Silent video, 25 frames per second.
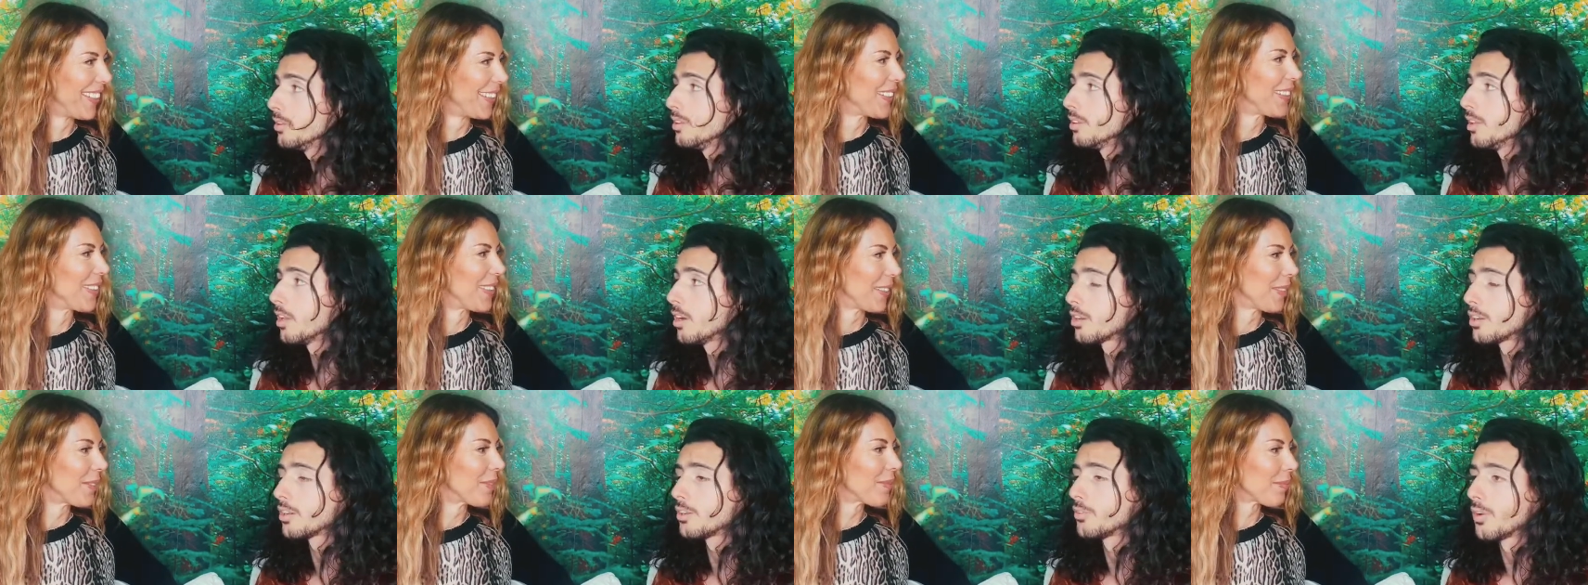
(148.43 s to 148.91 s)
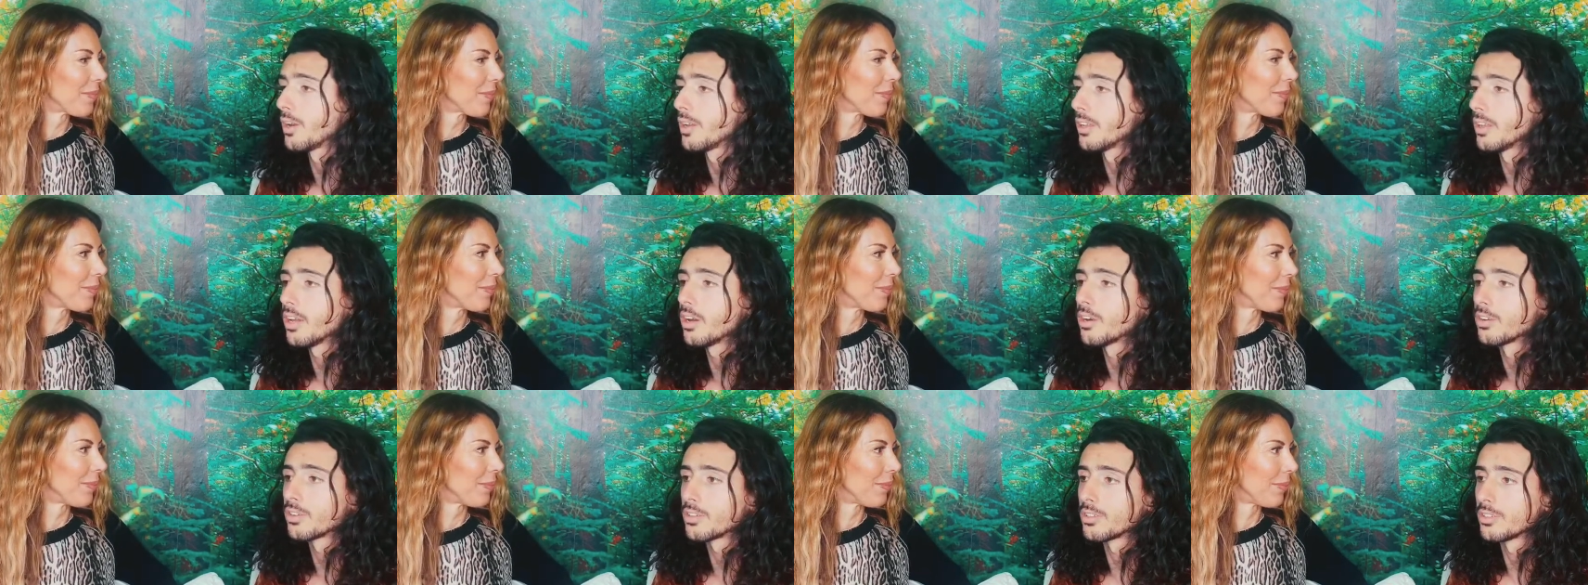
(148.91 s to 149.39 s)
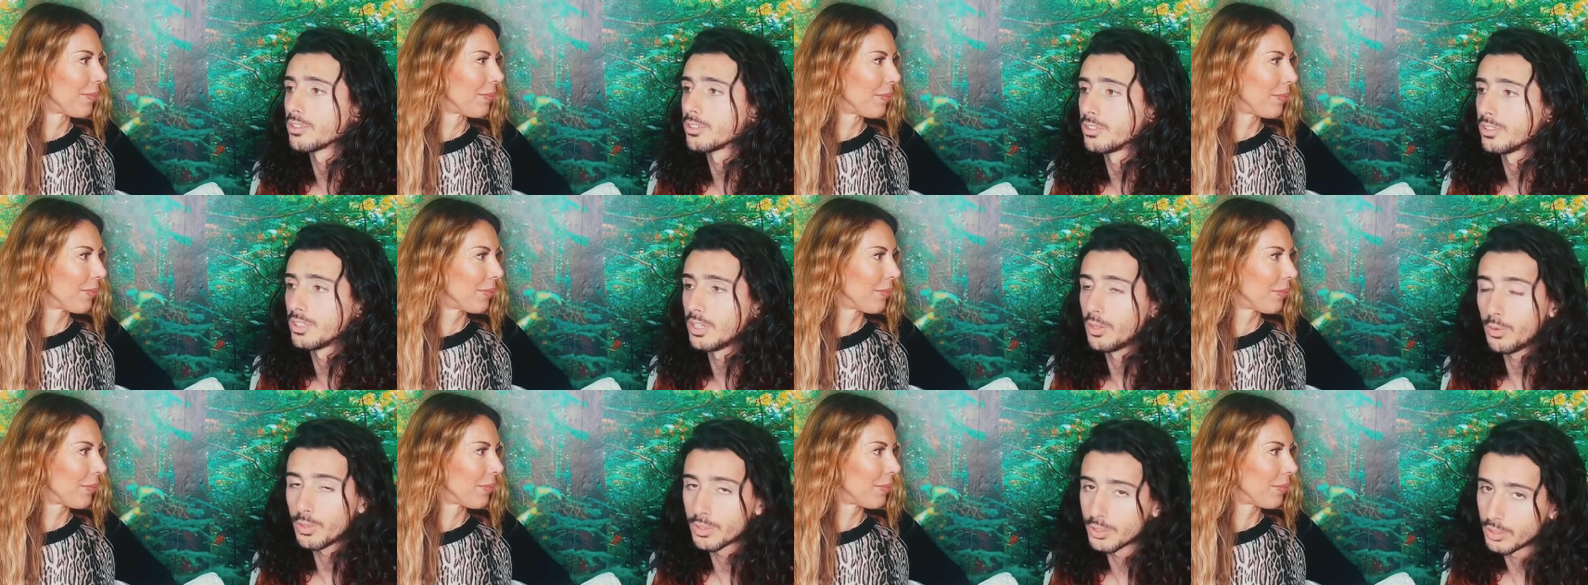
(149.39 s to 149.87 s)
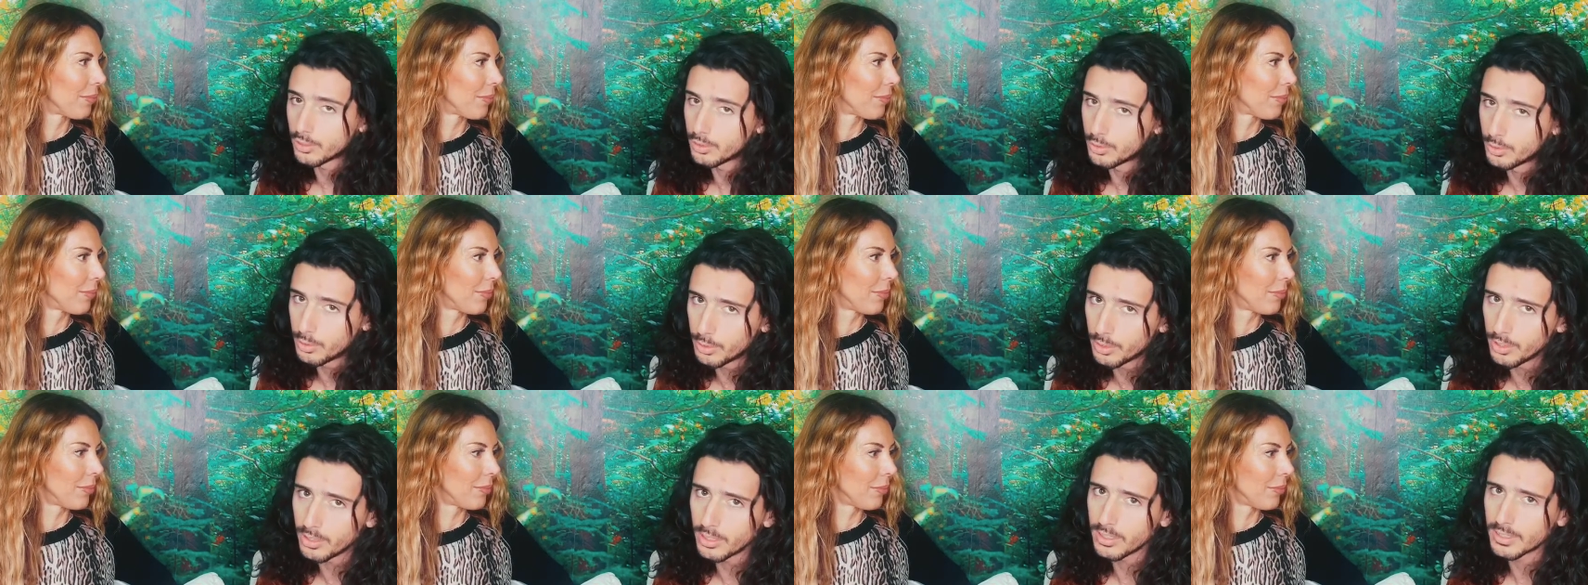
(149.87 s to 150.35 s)
Speaker 1: lucky right now because it was
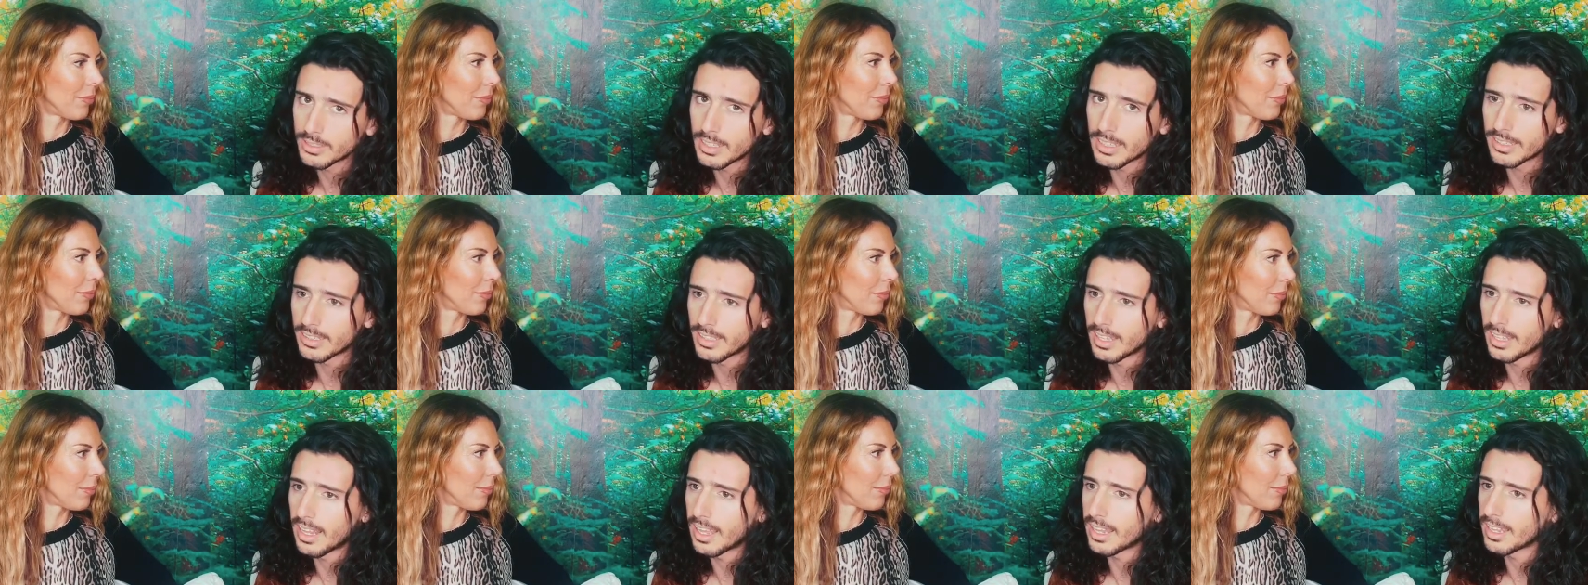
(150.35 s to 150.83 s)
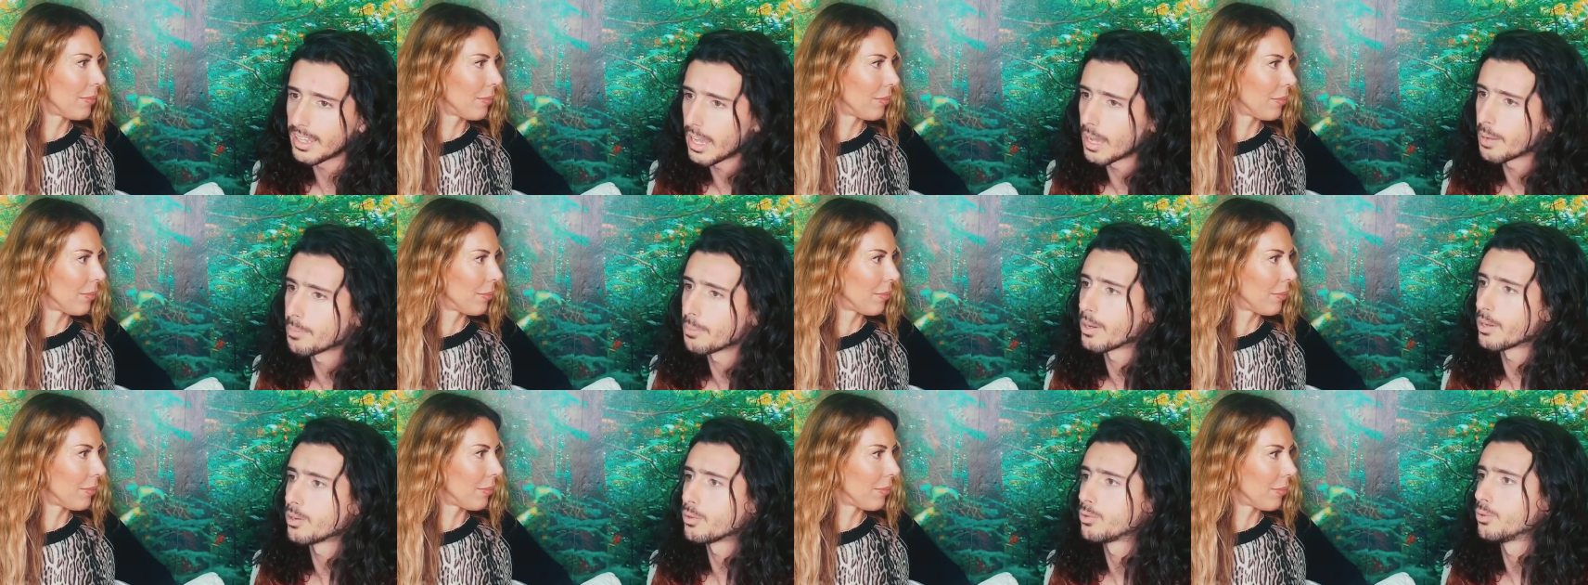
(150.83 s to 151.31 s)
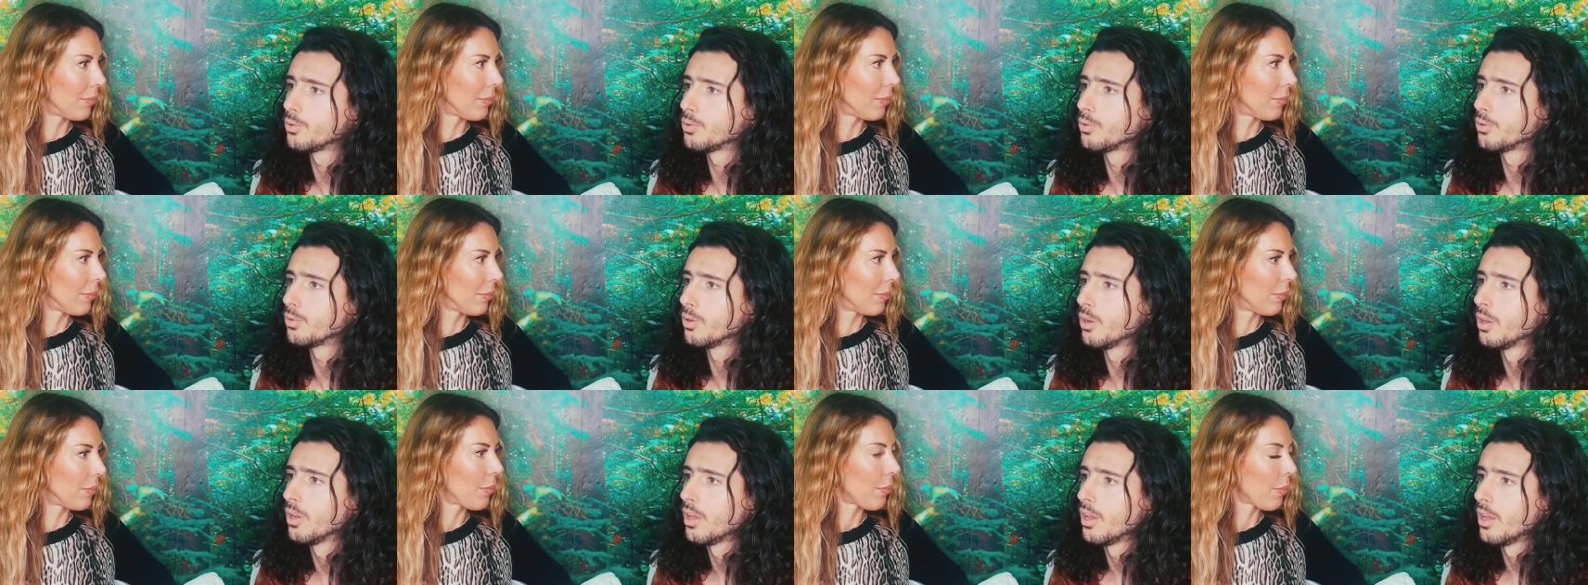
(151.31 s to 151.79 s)
truly the Dalai Lama who.